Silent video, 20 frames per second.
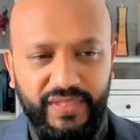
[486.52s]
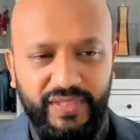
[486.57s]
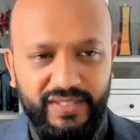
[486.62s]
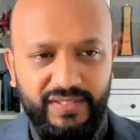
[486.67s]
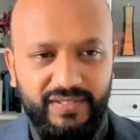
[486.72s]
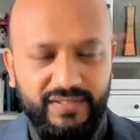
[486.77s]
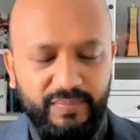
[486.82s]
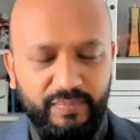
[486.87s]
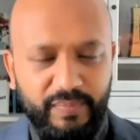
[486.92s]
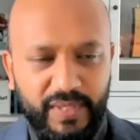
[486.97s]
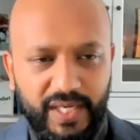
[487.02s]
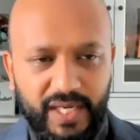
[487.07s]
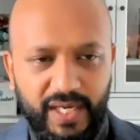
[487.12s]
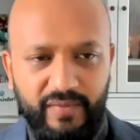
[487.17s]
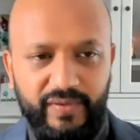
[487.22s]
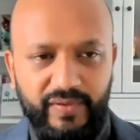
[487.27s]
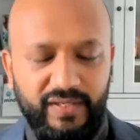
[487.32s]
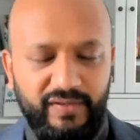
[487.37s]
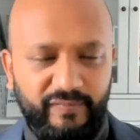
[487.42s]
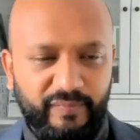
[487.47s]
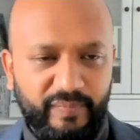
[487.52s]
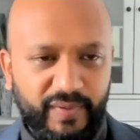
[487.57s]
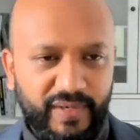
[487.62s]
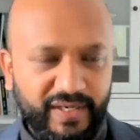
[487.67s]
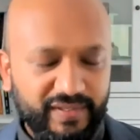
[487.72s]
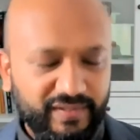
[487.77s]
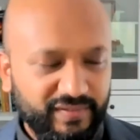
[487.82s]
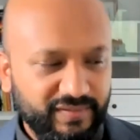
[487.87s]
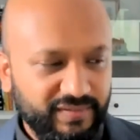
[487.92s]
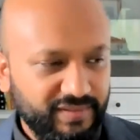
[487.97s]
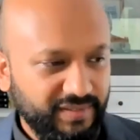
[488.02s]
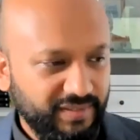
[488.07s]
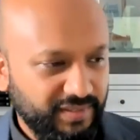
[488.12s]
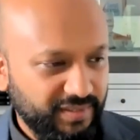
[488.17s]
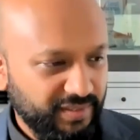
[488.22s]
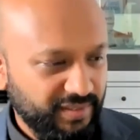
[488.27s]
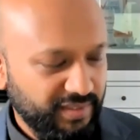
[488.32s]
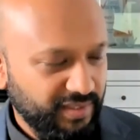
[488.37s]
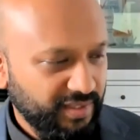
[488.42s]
this period of pregnancy,